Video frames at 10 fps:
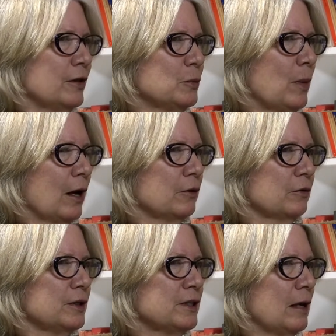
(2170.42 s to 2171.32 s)

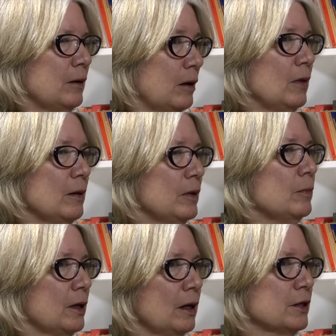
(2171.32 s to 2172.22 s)
boundaries and maybe
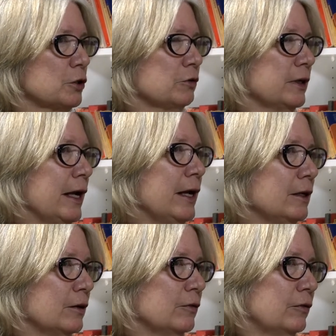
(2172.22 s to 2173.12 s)
been less
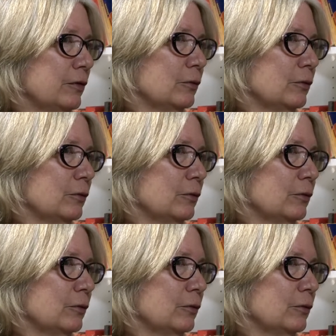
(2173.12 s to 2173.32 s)
creative.